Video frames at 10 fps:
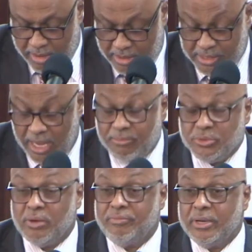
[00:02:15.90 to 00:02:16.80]
In
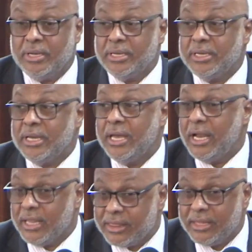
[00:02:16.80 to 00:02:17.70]
terms of
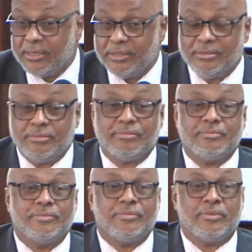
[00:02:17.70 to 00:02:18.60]
health,
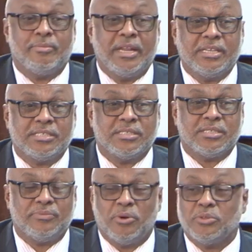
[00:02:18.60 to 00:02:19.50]
from
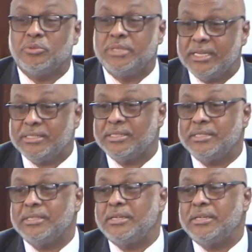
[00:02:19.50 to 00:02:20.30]
1964 to date,